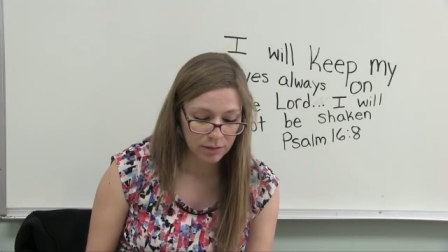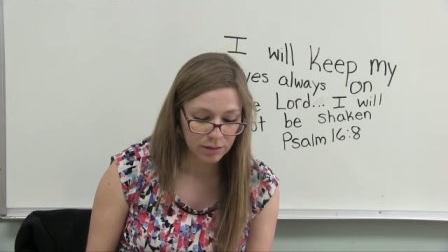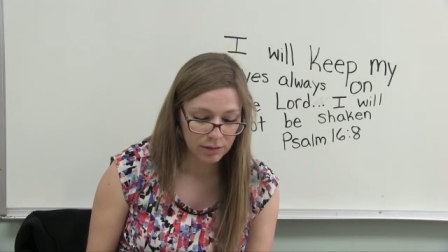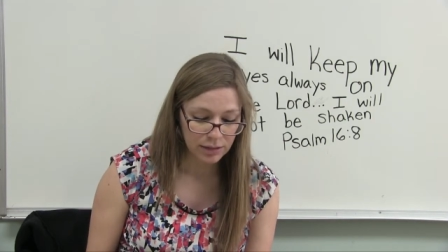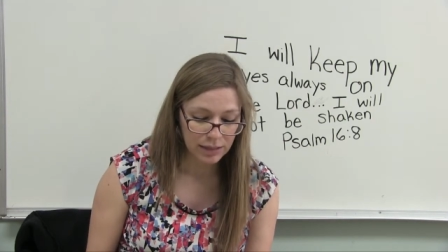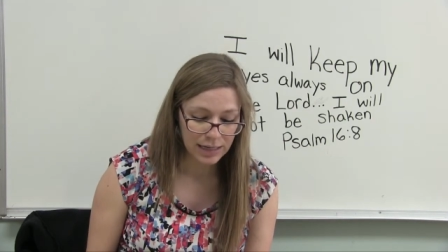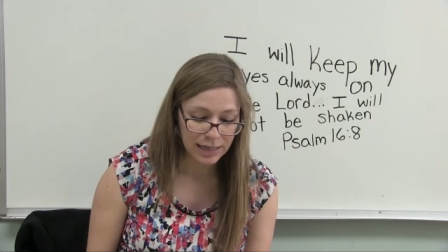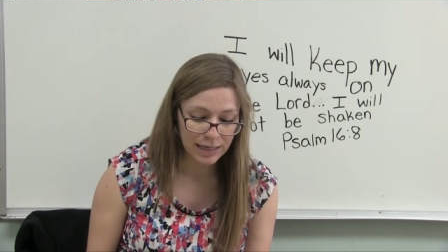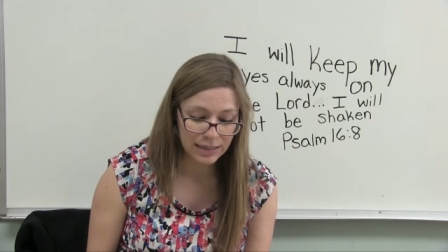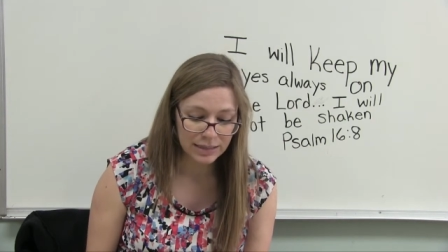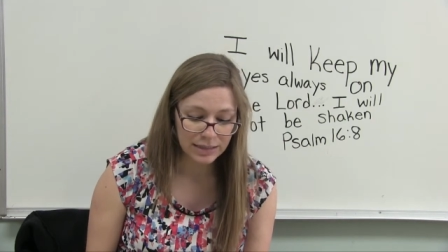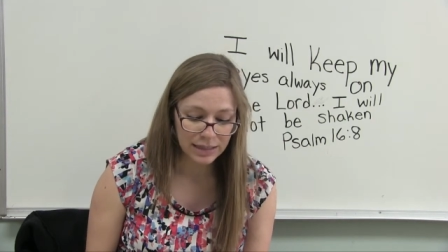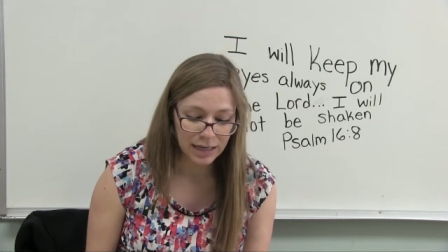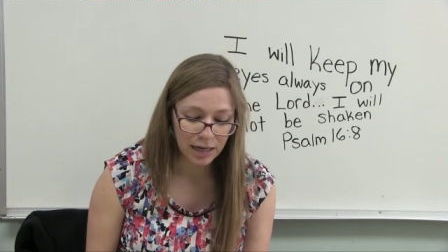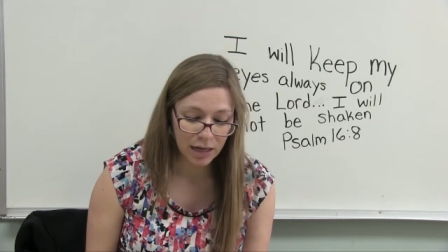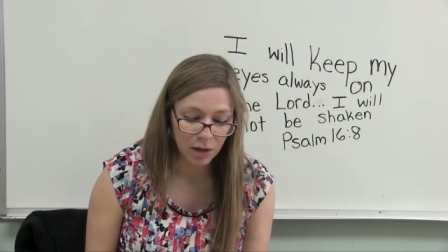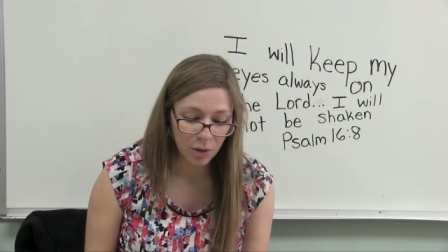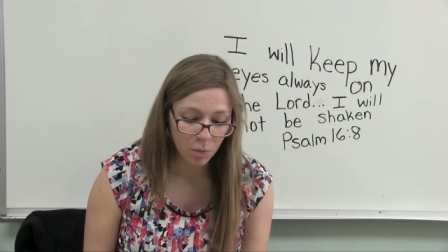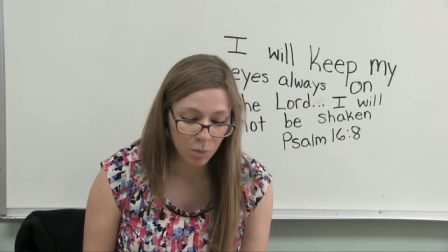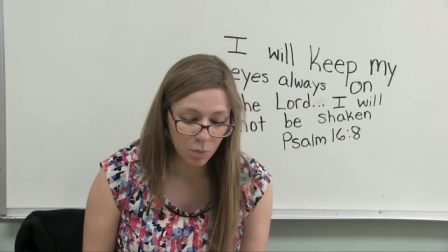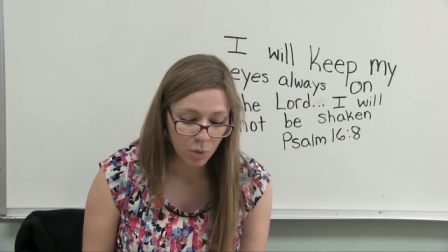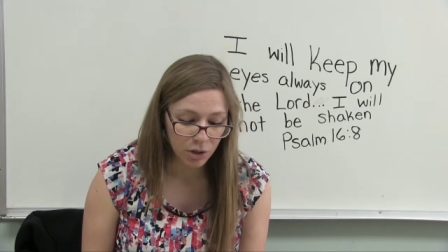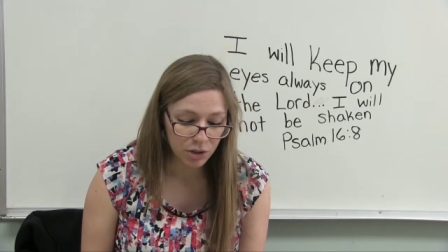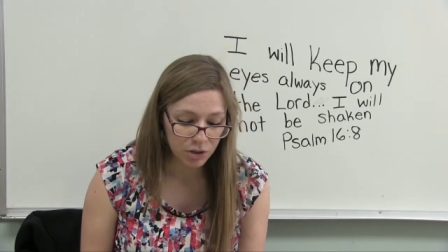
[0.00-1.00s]
He is
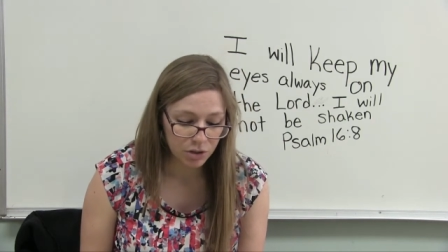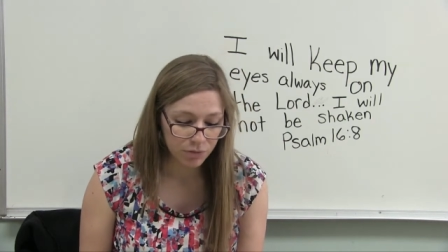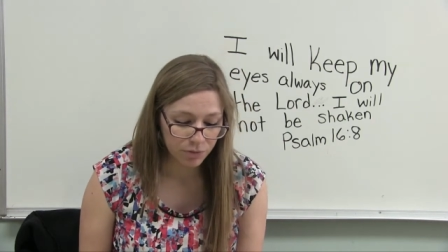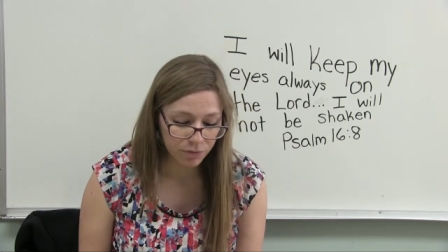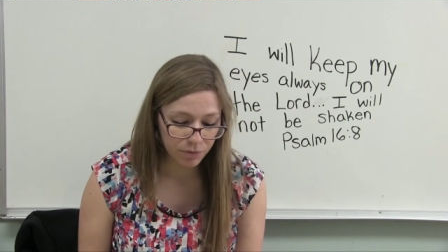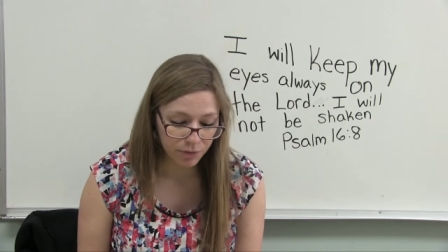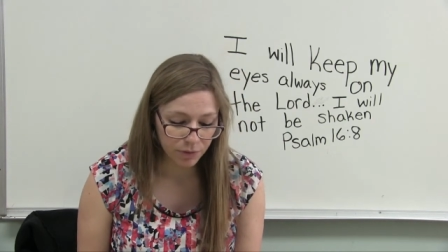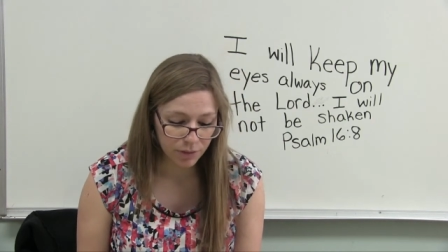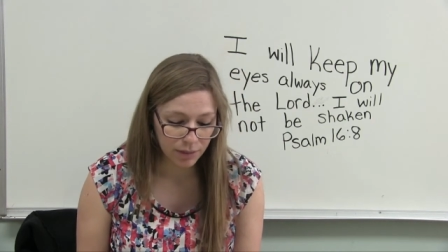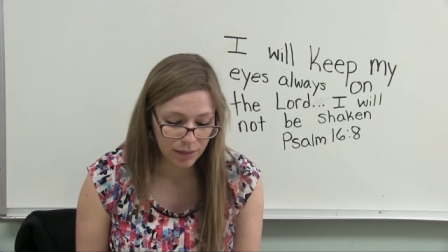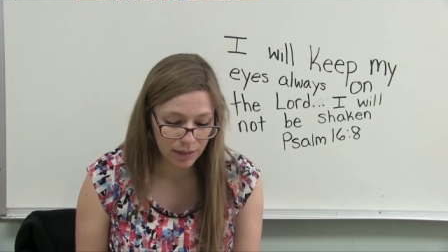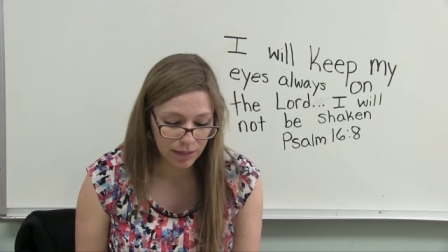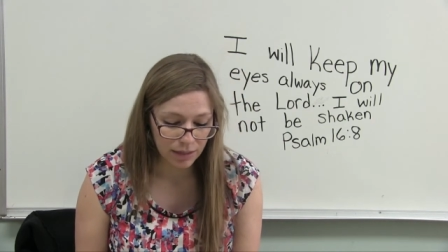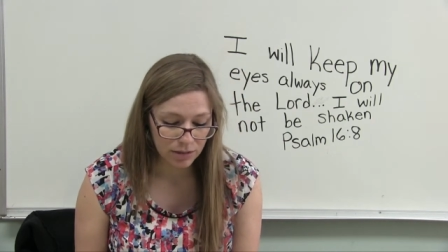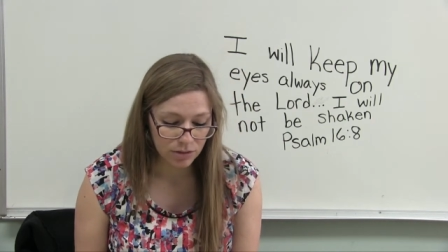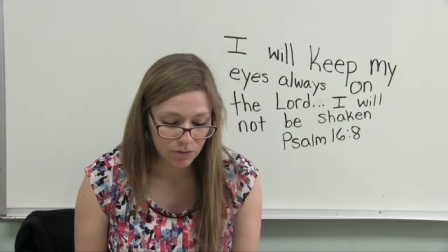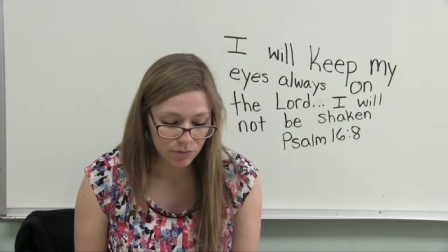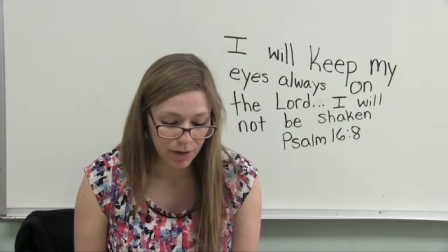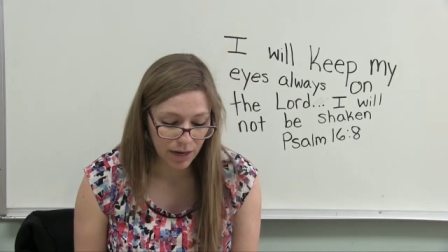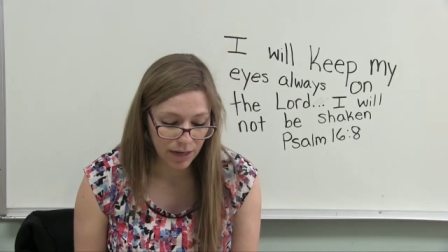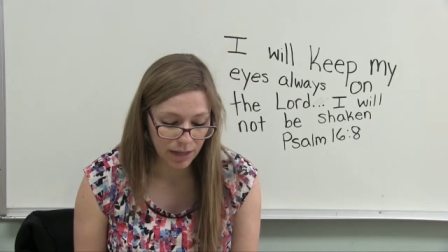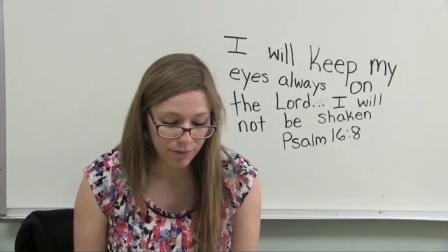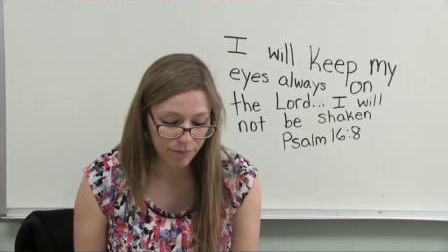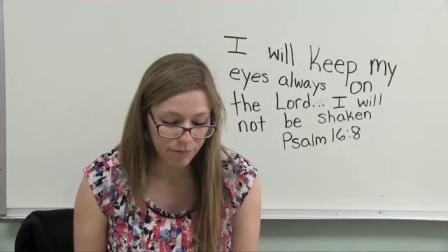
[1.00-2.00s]
getting wonderful
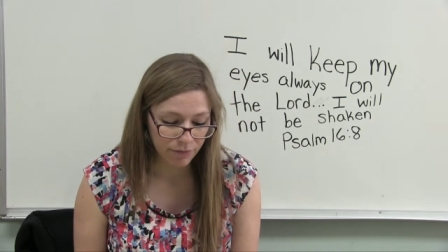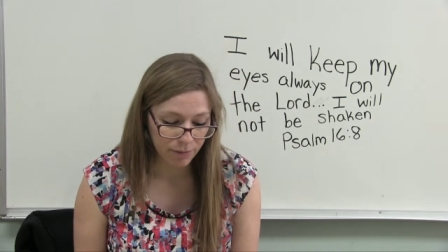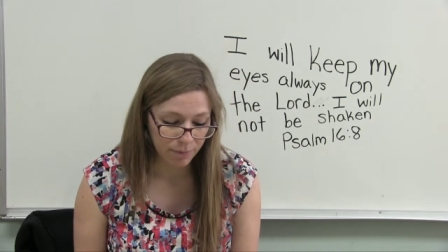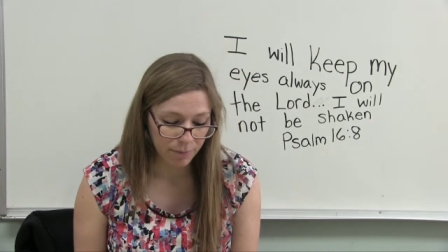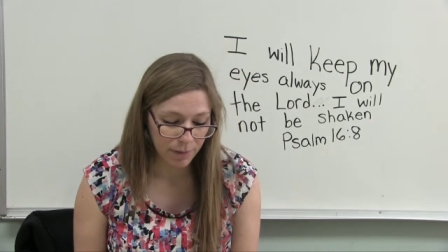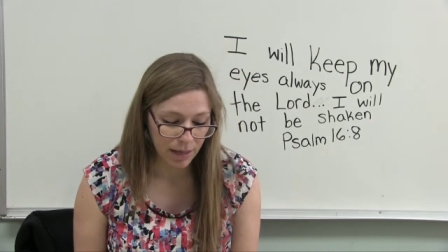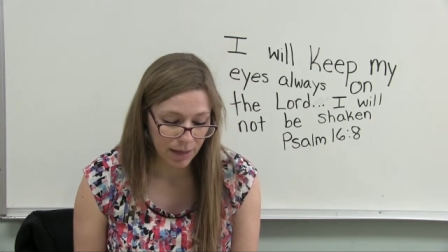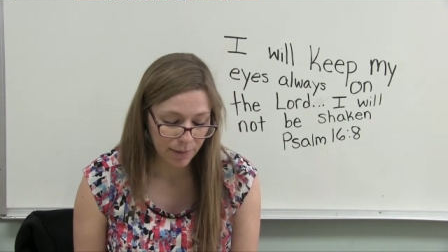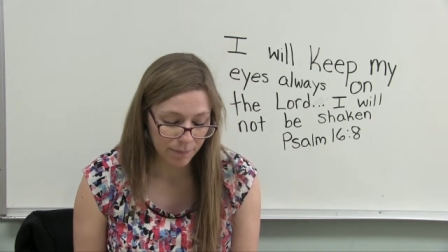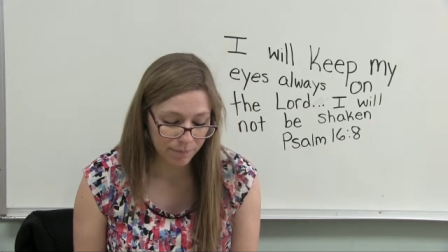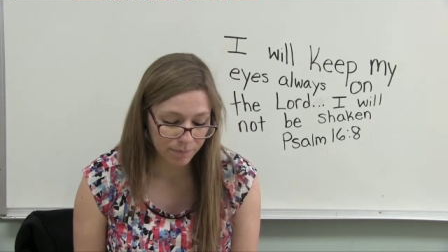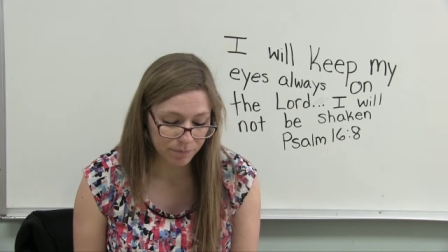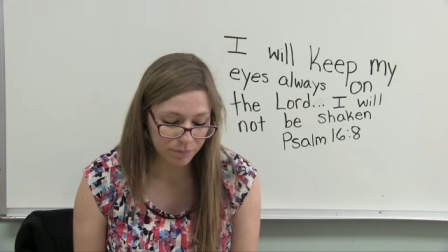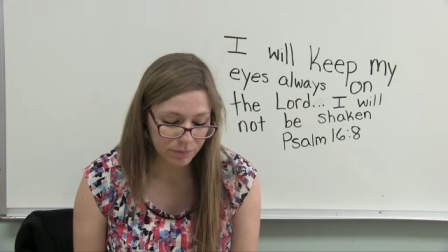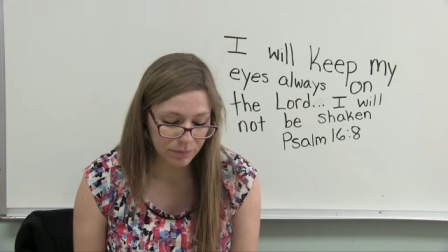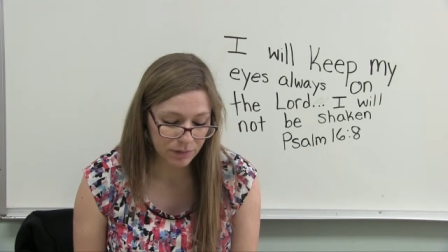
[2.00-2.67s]
things ready for me,